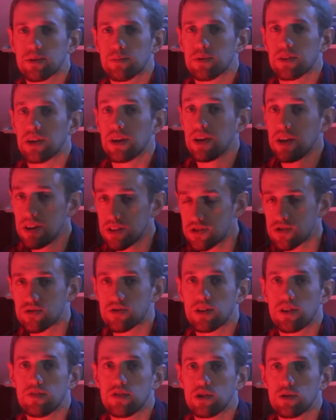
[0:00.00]
some of the
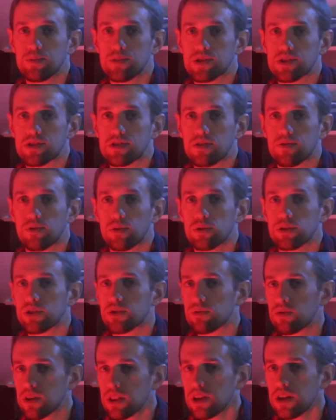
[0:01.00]
history of Doom 64
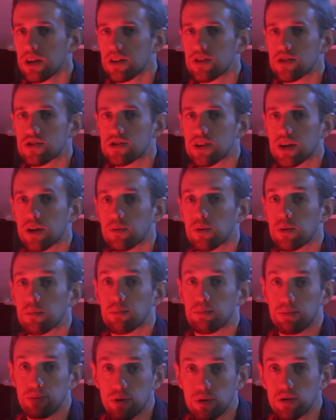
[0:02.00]
to really understand
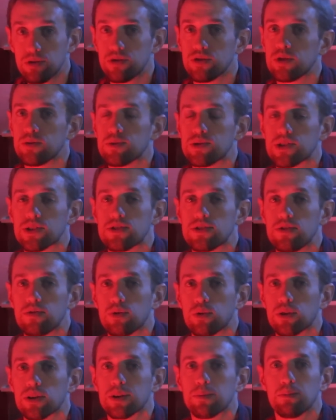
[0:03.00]
what Brutal Doom
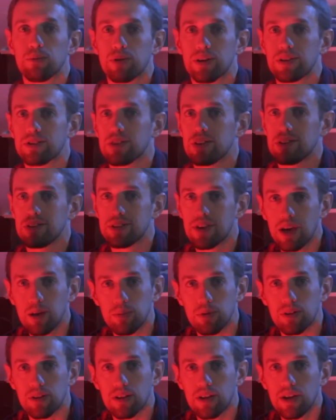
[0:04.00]
64 can bring to the
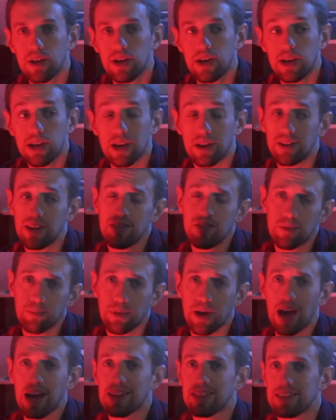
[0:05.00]
table. Now, even
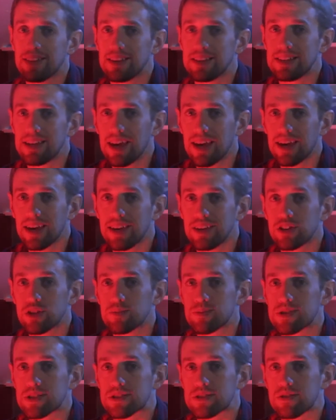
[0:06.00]
back in the day,
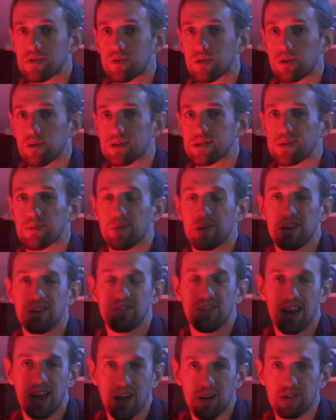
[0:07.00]
Doom 64 was a bit
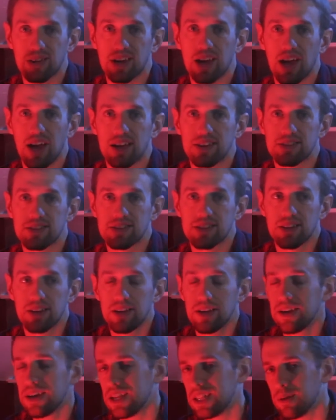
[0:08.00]
of an outcast.
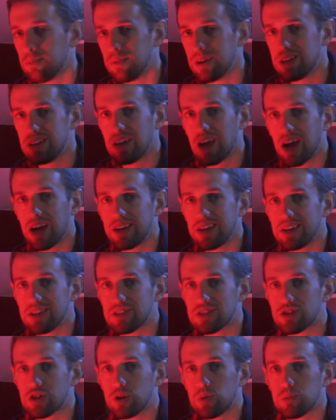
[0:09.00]
In the mid
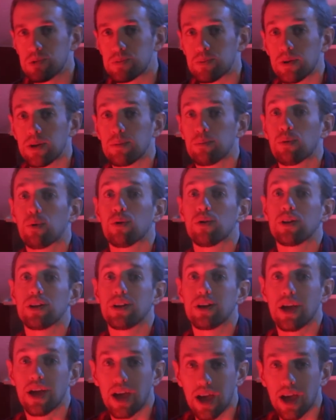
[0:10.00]
90s, Doom was being ported